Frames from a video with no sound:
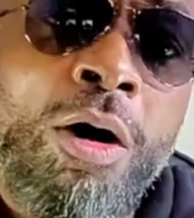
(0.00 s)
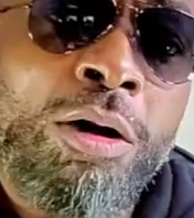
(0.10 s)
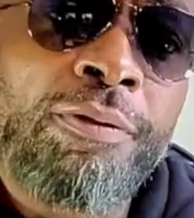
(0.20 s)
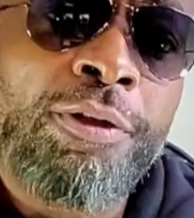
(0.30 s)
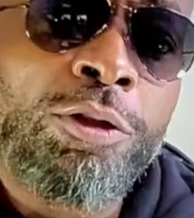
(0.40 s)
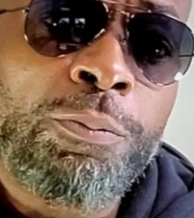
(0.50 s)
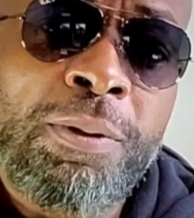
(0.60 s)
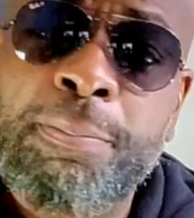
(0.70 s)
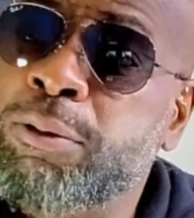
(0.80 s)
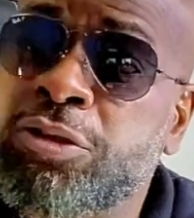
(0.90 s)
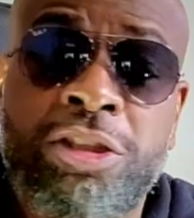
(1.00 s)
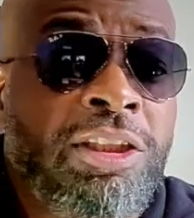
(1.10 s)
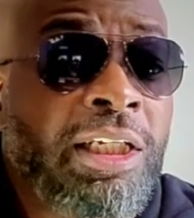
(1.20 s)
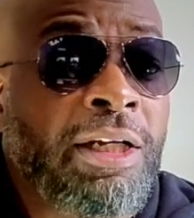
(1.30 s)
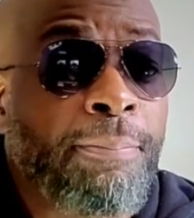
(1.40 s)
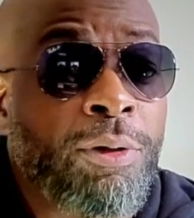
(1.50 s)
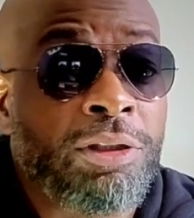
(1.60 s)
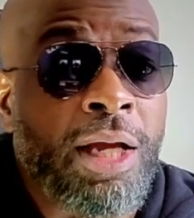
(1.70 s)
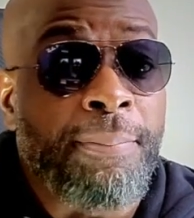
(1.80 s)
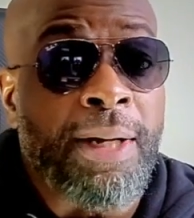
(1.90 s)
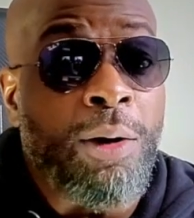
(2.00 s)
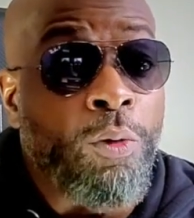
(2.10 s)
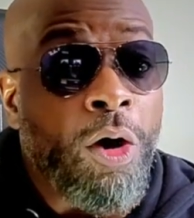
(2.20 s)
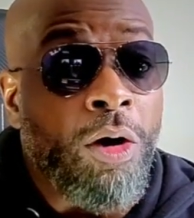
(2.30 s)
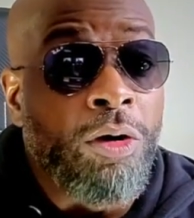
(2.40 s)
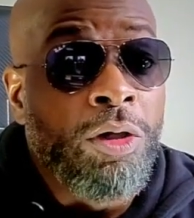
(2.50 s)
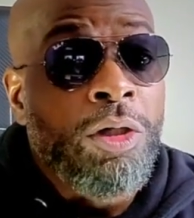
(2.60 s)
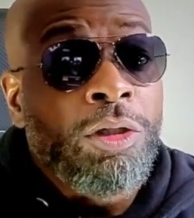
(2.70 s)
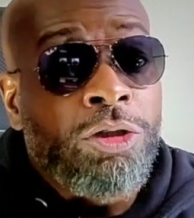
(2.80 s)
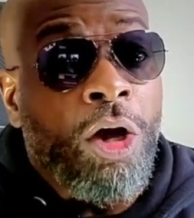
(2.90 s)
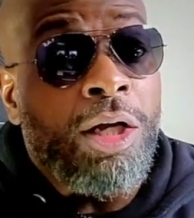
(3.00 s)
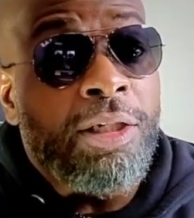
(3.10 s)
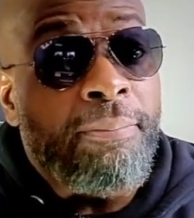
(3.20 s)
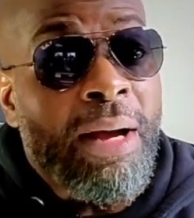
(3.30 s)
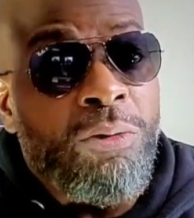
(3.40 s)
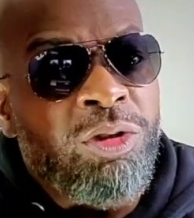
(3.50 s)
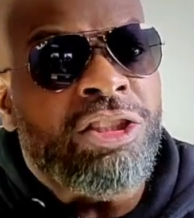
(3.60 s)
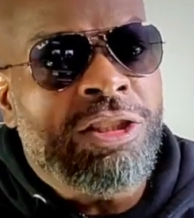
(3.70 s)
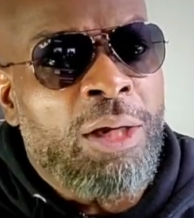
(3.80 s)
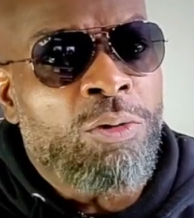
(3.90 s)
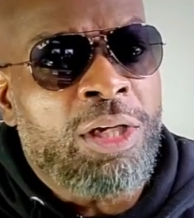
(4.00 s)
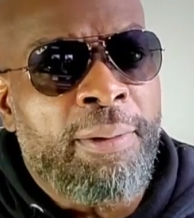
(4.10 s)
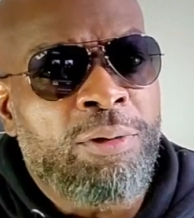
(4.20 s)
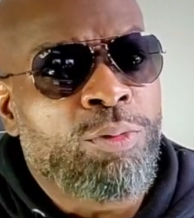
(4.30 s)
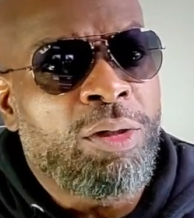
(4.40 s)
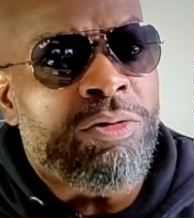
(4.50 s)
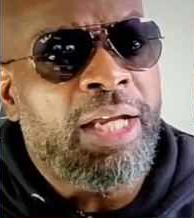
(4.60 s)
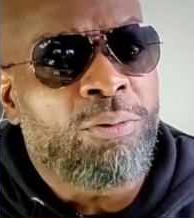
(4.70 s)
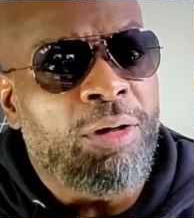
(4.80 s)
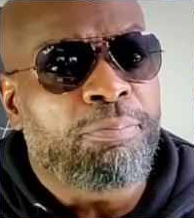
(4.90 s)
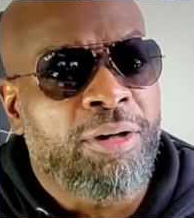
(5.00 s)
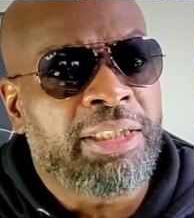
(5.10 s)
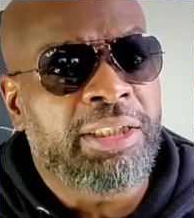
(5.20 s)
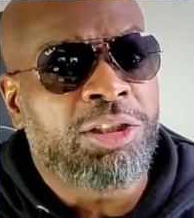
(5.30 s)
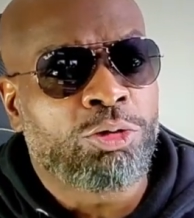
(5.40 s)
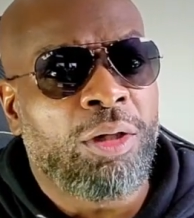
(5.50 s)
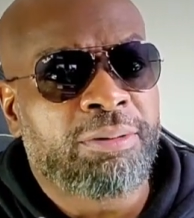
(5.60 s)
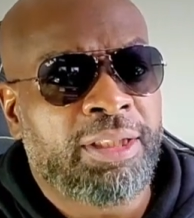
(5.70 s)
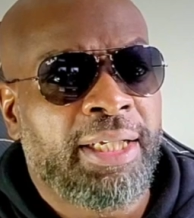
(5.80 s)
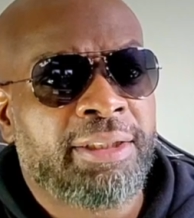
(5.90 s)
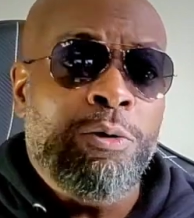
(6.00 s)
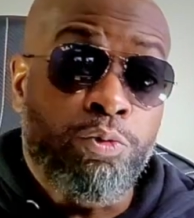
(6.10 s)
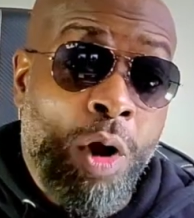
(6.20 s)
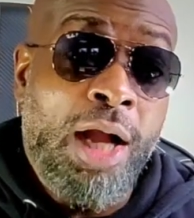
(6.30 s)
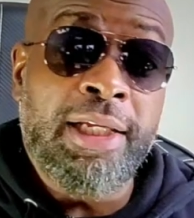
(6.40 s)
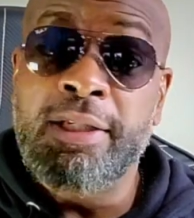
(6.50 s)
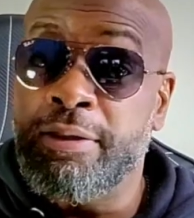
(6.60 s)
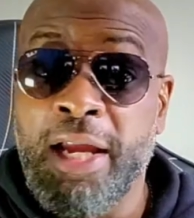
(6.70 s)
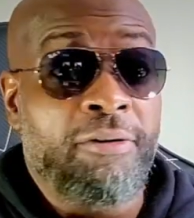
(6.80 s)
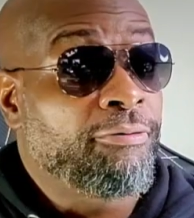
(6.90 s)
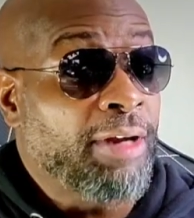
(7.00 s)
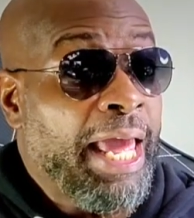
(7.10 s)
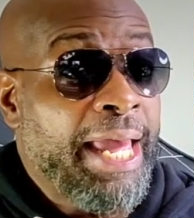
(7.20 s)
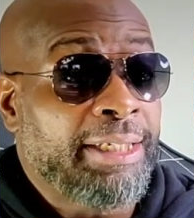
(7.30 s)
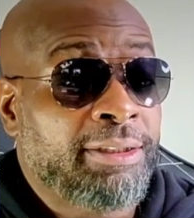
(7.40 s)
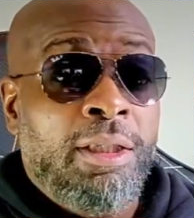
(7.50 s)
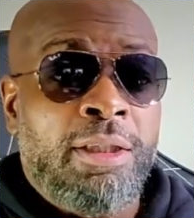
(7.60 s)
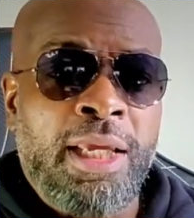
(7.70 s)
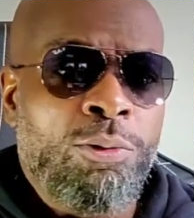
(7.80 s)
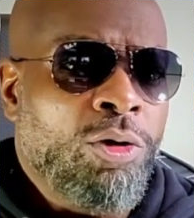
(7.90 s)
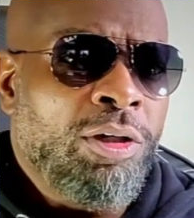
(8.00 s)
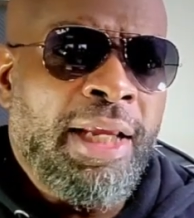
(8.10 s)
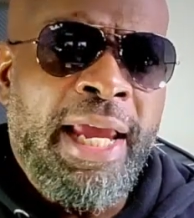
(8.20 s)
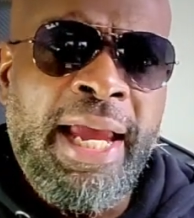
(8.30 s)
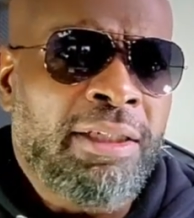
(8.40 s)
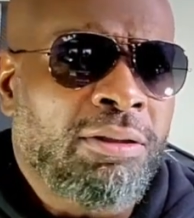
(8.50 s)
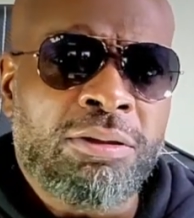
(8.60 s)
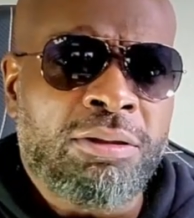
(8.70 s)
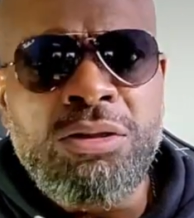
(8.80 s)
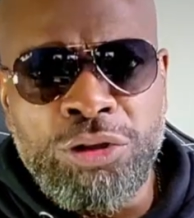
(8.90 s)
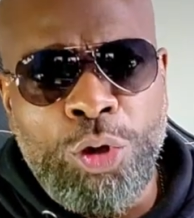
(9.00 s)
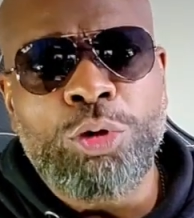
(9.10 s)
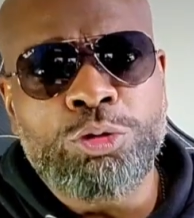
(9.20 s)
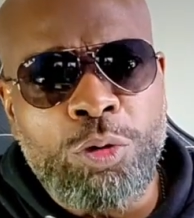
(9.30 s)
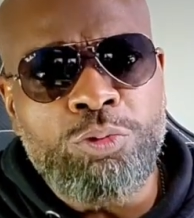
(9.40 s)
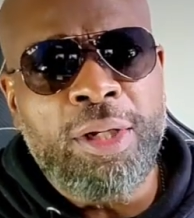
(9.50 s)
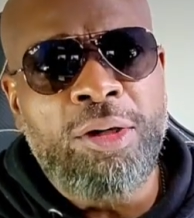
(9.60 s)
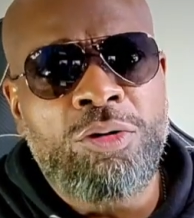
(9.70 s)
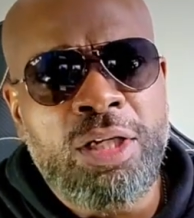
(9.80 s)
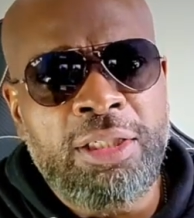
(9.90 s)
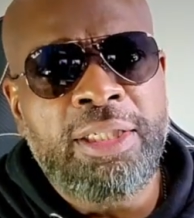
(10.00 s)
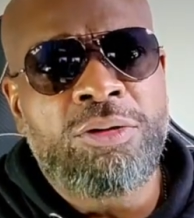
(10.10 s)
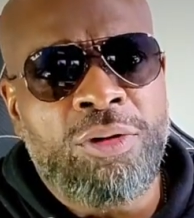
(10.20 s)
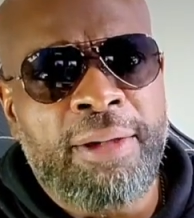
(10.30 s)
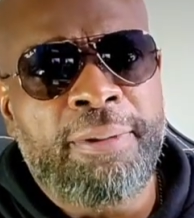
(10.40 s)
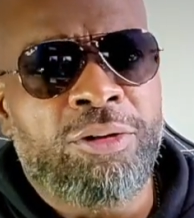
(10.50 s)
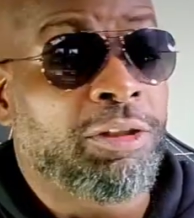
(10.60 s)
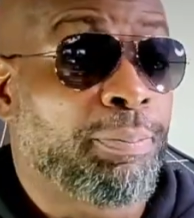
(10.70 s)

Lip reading: All of those people sitting up on top of that wall talking about, we're still coming, we don't care what President Trump says, rocking their flags. They weren't actors. Those were real illegal immigrants.